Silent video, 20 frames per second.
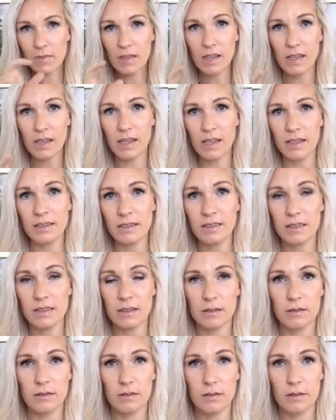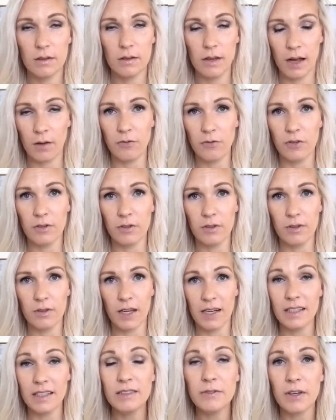is helpful
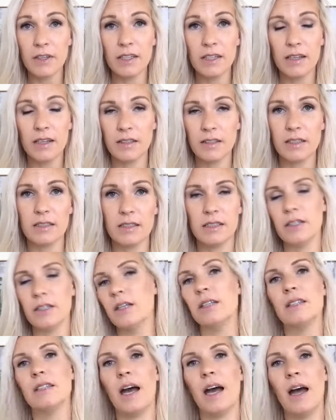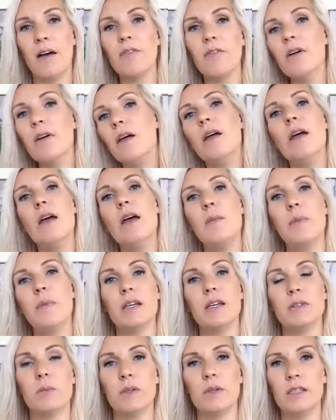and it's very necessary to have
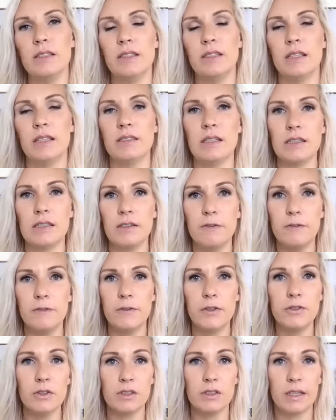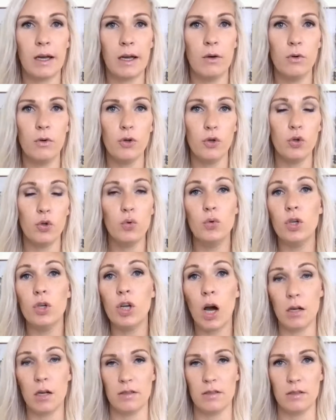because what it does is it filters out who
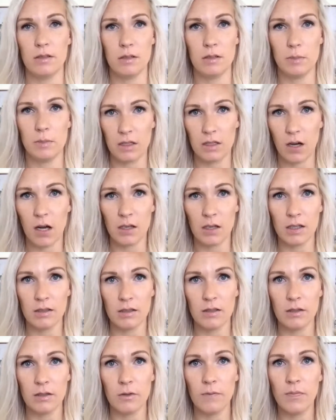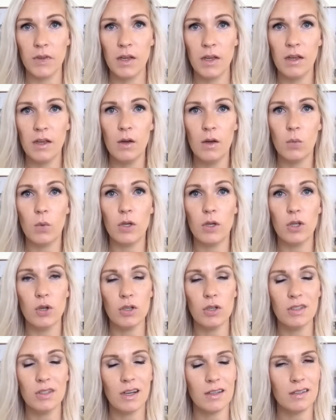not to be talking to. When you're
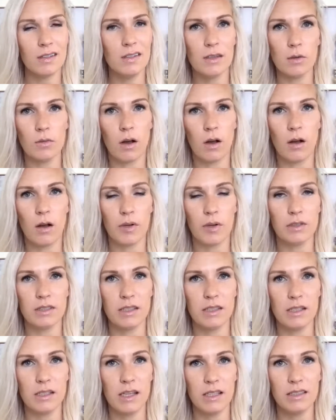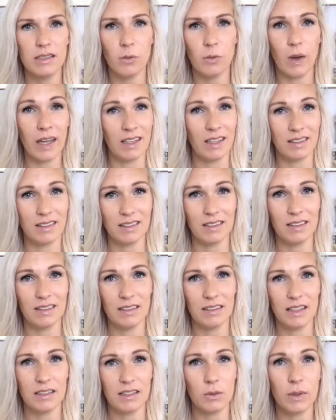talking to the wrong person, it's a waste.
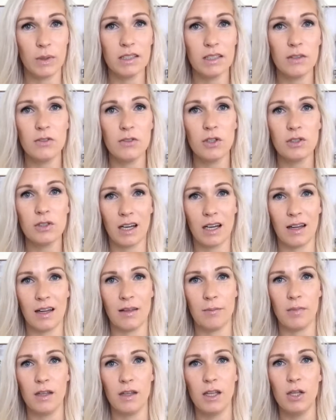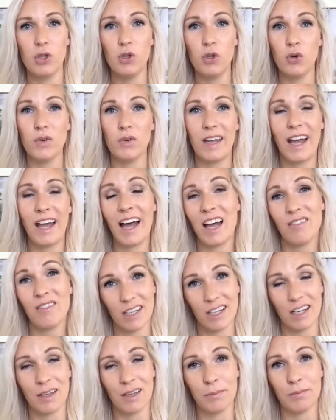It's a waste of your time. You don't have
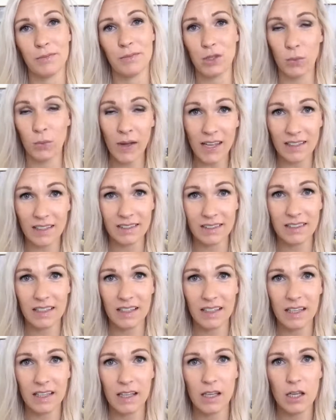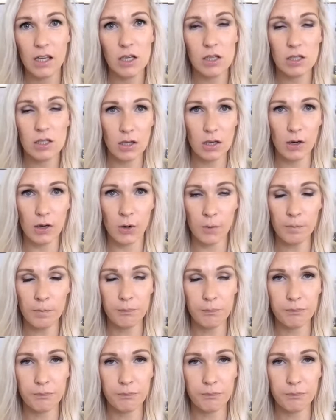time to waste. So